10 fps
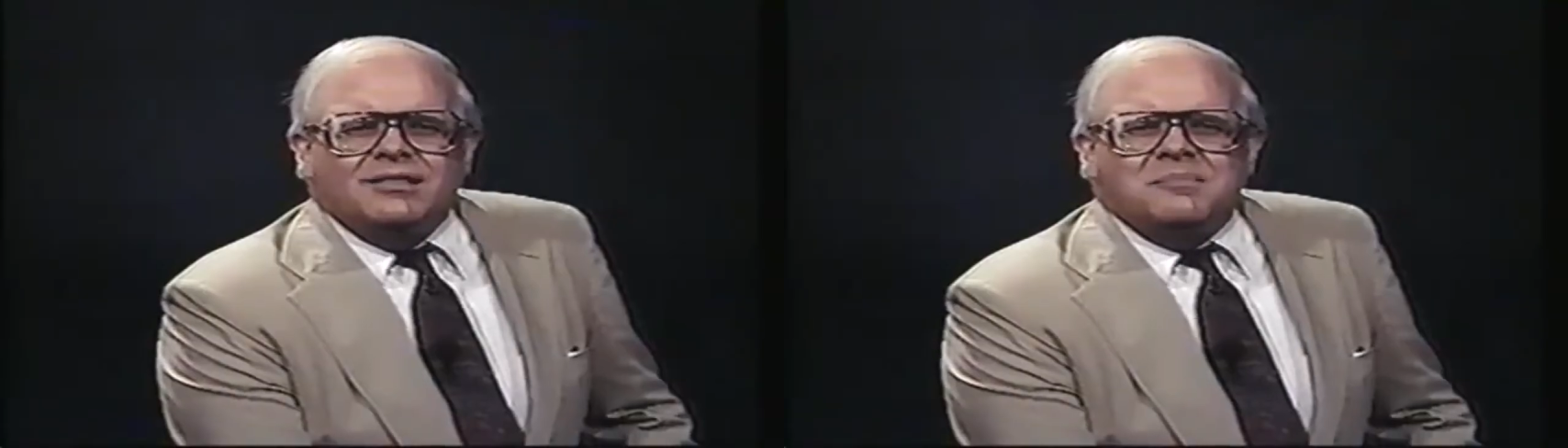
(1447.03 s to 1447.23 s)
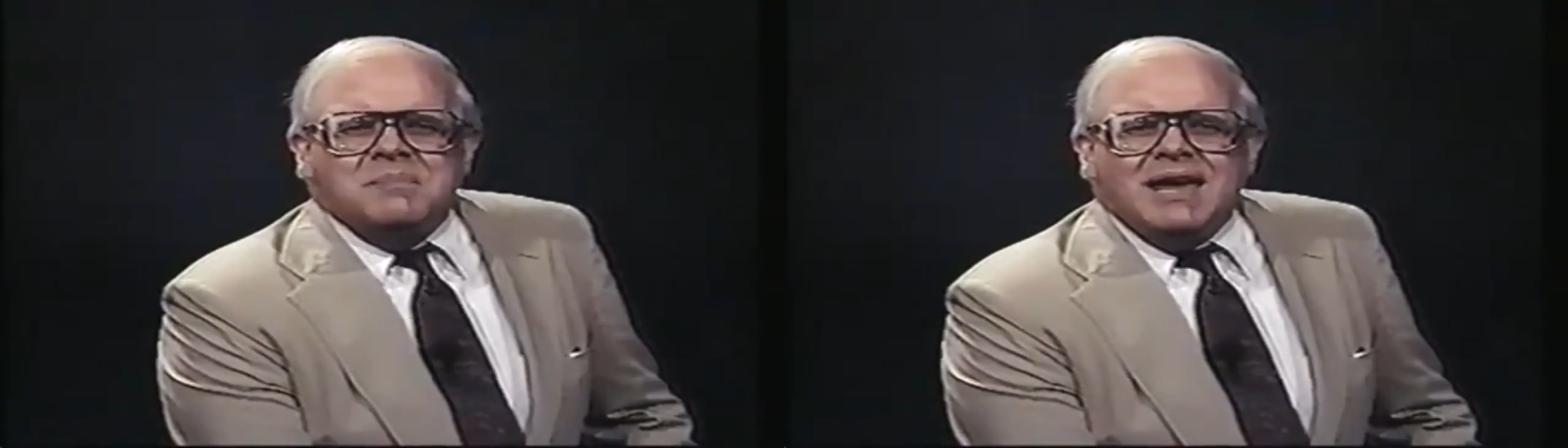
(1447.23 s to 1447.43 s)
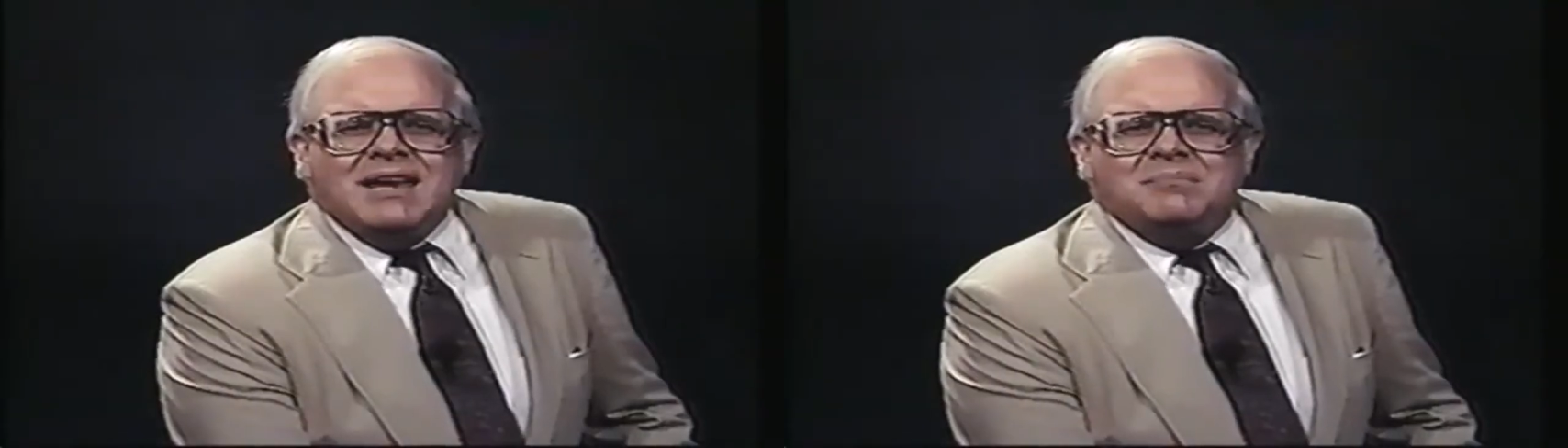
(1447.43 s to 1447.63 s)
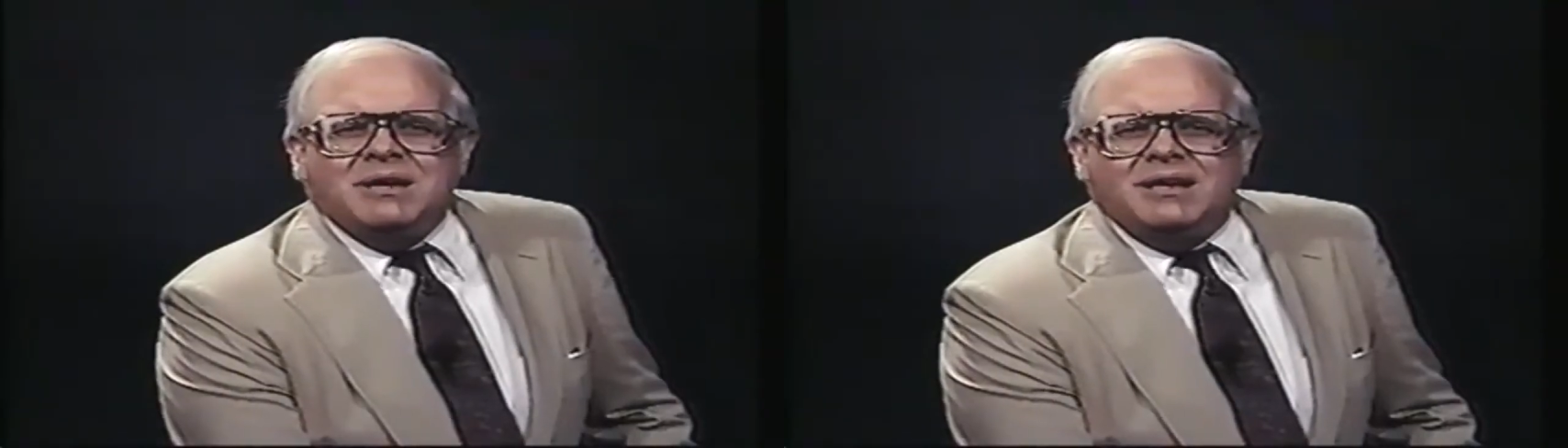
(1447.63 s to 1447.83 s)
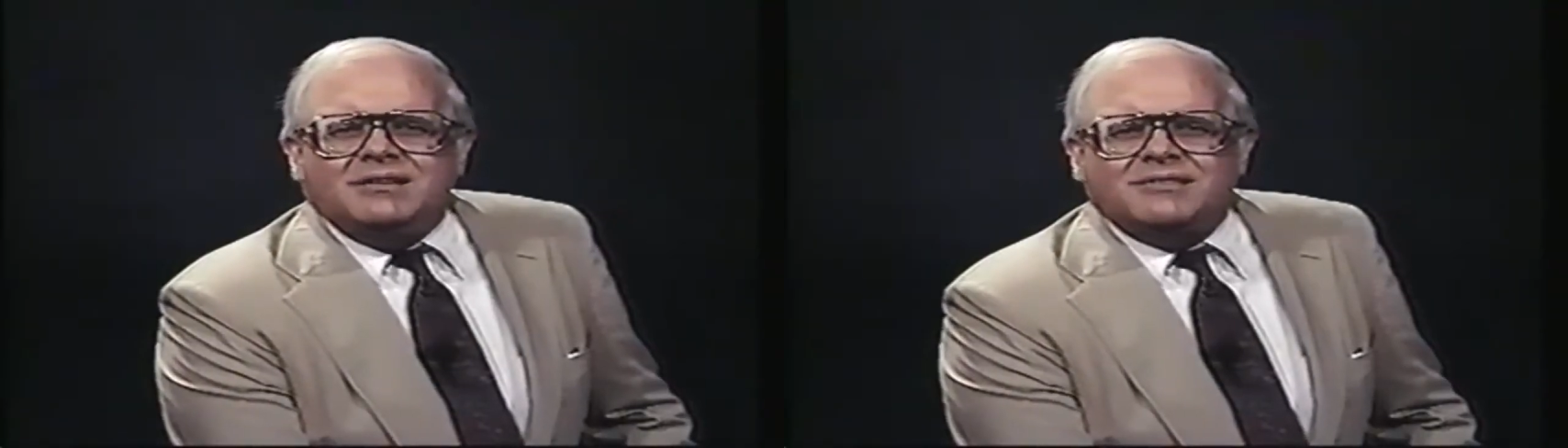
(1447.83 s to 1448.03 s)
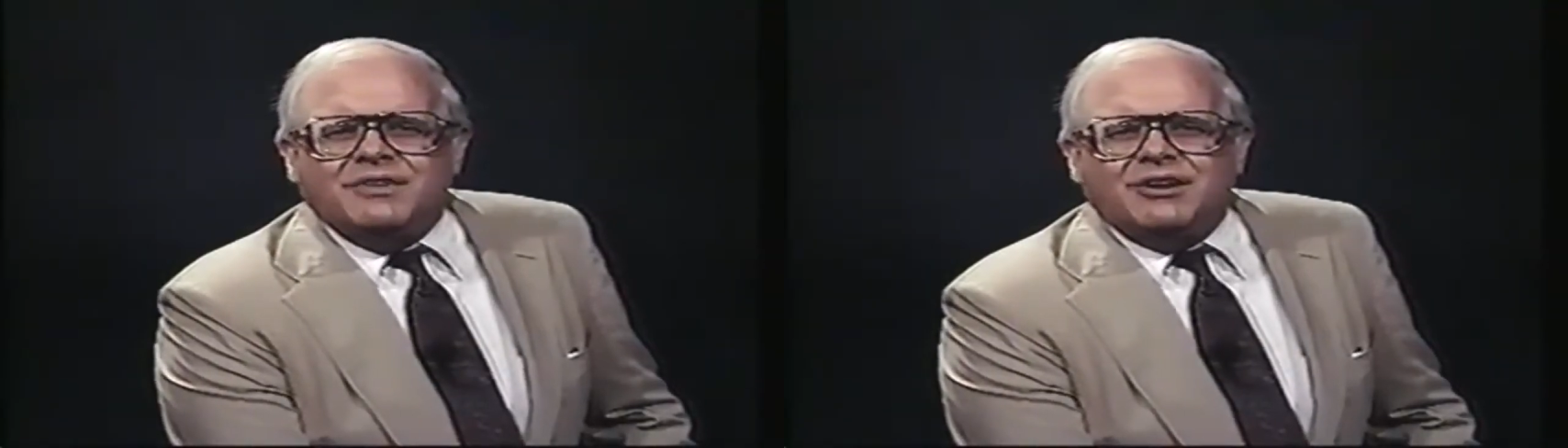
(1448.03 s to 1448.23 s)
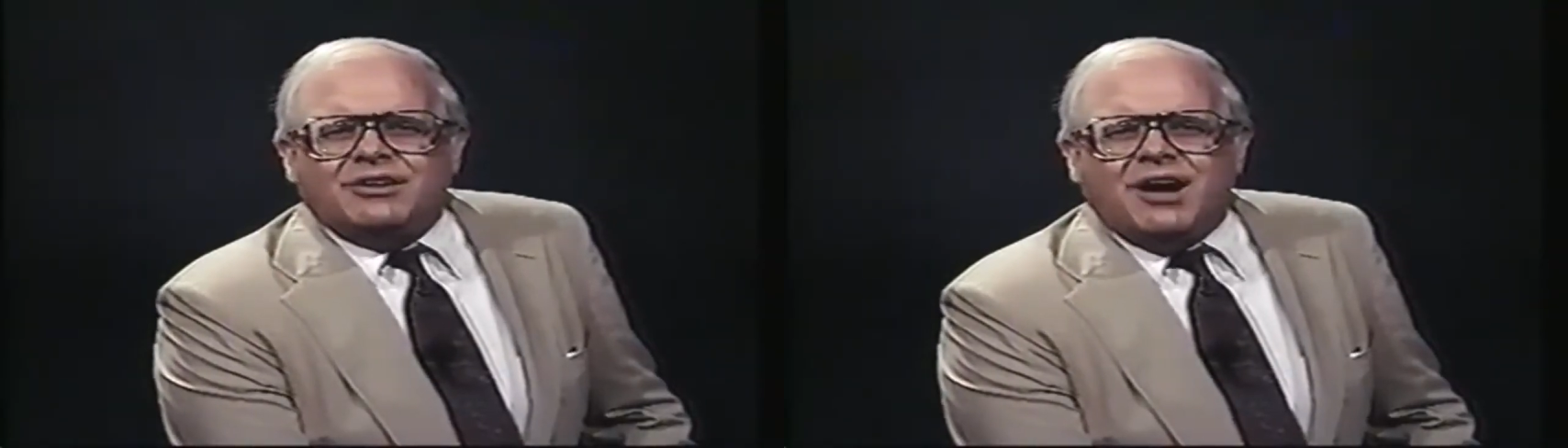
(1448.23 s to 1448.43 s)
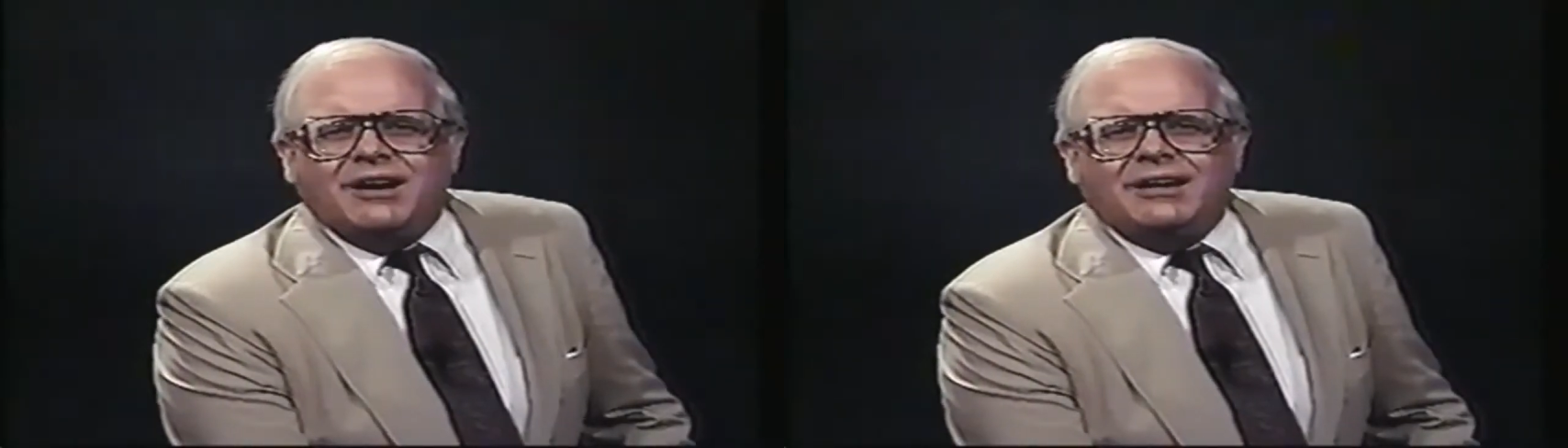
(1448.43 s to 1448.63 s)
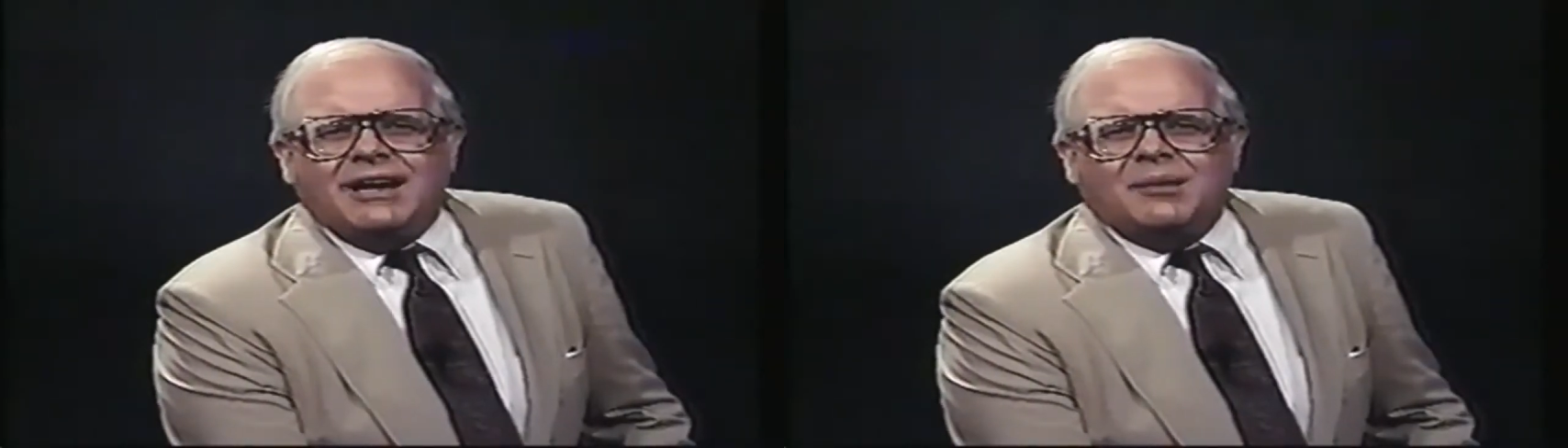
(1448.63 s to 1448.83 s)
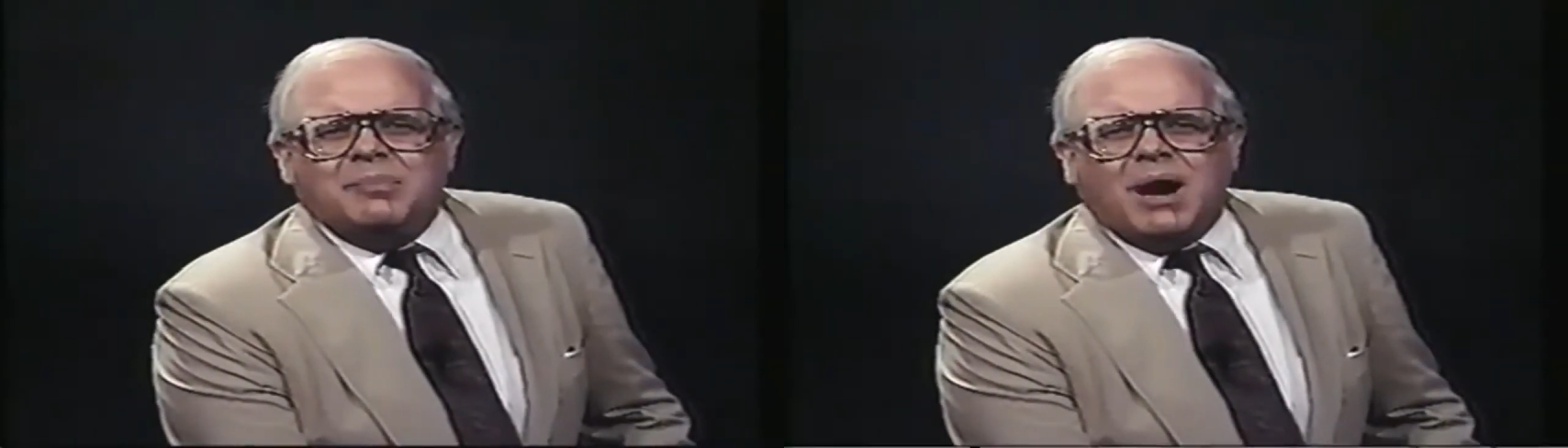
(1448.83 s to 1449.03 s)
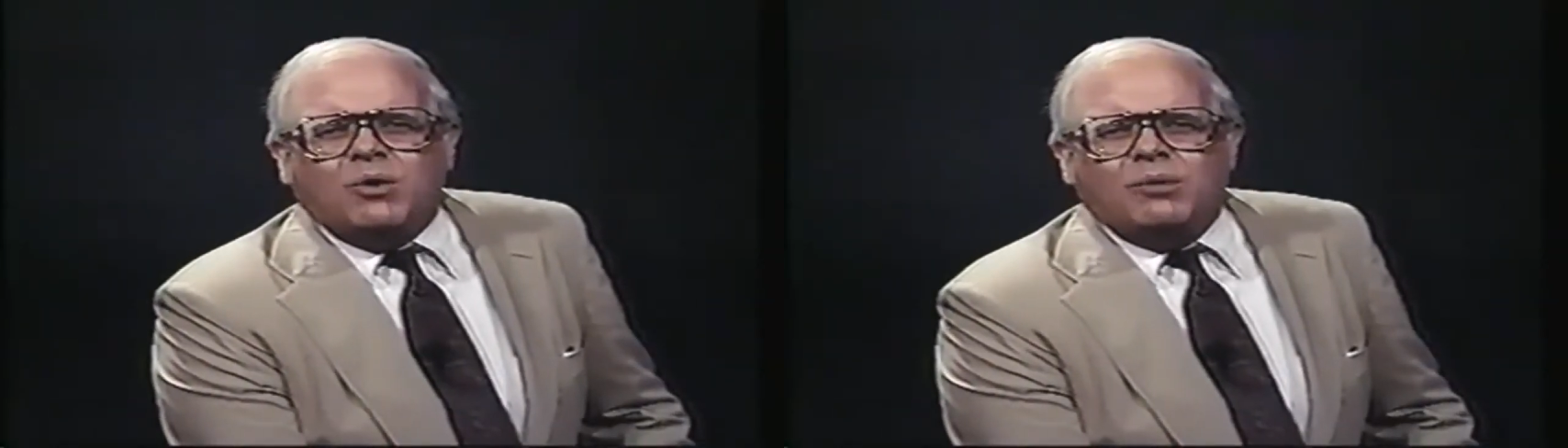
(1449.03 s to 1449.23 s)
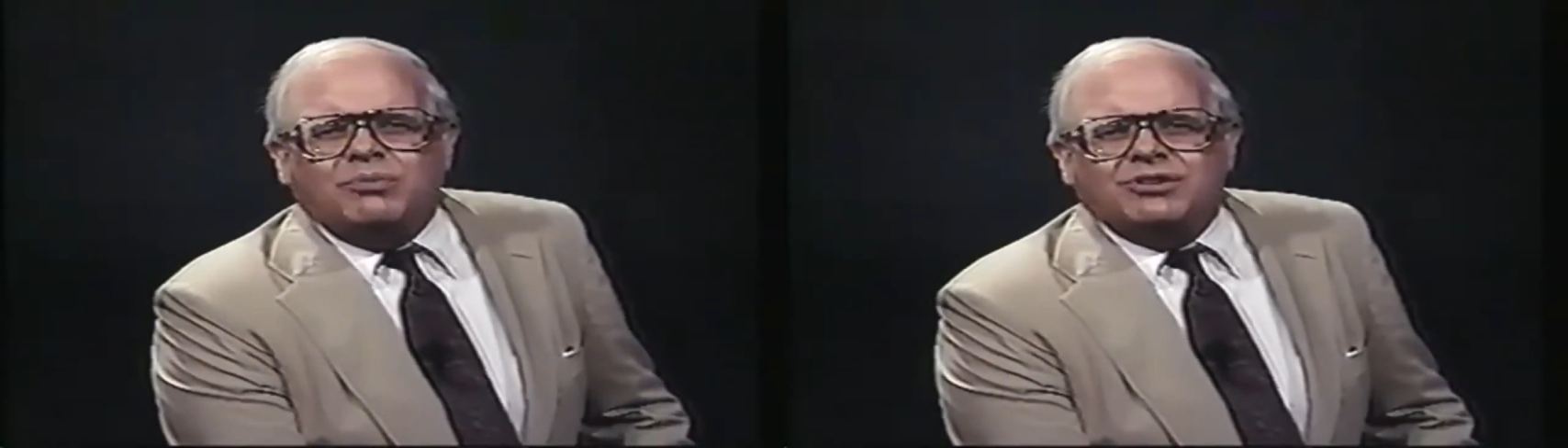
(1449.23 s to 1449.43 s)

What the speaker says: the main means of intercontinental power